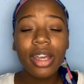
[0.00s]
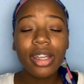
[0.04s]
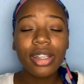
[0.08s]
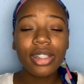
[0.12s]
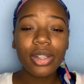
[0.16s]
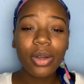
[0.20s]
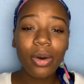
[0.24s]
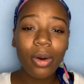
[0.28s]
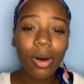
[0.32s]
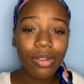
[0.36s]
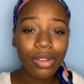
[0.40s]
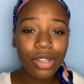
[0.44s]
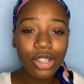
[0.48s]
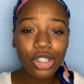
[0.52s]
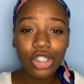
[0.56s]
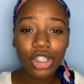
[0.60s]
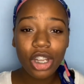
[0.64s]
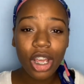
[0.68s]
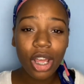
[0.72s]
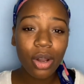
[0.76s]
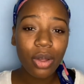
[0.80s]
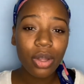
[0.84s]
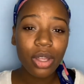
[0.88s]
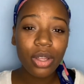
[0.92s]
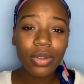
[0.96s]
So on this
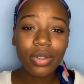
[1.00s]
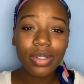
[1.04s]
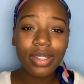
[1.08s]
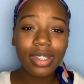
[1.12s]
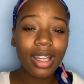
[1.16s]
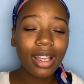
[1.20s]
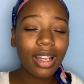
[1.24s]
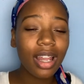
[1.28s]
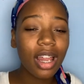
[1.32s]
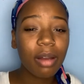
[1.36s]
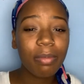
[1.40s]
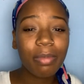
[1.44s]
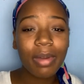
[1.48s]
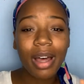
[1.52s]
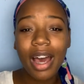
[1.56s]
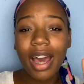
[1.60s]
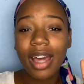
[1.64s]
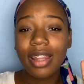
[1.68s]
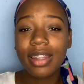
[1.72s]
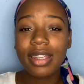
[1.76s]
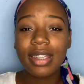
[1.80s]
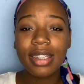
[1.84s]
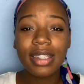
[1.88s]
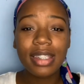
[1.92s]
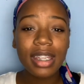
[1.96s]
channel, you'll see a lot of
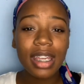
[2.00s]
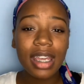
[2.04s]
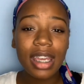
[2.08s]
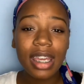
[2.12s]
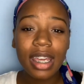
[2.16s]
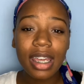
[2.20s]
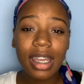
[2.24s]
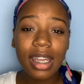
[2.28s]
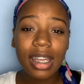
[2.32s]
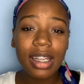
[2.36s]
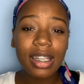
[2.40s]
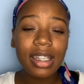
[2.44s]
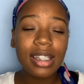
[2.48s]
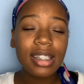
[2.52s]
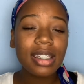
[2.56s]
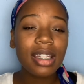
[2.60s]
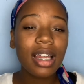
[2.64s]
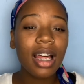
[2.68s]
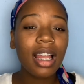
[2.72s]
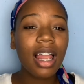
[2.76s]
behind the scenes,